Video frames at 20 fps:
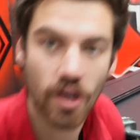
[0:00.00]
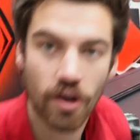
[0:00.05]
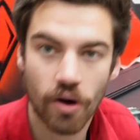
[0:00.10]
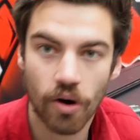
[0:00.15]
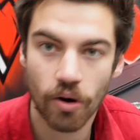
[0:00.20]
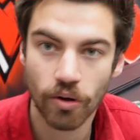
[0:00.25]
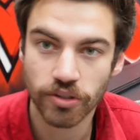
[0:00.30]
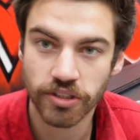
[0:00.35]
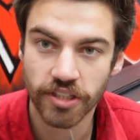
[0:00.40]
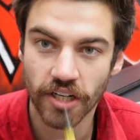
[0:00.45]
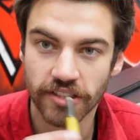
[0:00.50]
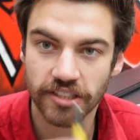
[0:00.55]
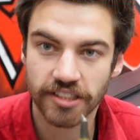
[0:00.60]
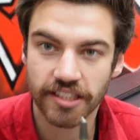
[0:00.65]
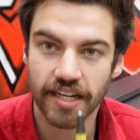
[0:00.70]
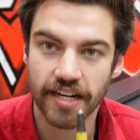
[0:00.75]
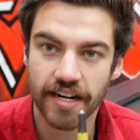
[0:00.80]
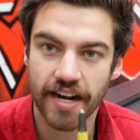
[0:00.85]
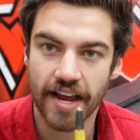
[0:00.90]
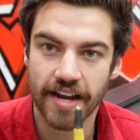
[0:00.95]
Also just
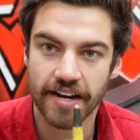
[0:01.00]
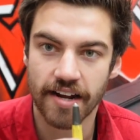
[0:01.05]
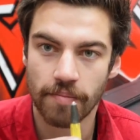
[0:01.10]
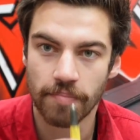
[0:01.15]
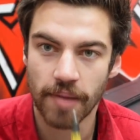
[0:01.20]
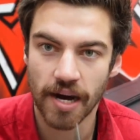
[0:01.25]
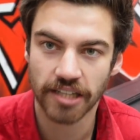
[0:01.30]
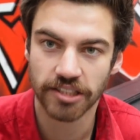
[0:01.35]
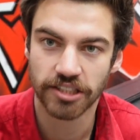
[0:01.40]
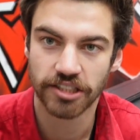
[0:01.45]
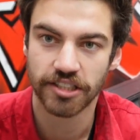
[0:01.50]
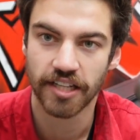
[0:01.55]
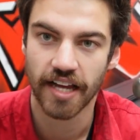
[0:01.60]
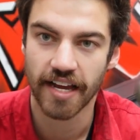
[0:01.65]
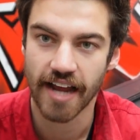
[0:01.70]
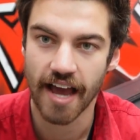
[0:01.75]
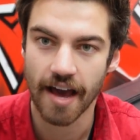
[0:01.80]
going to need a punch and a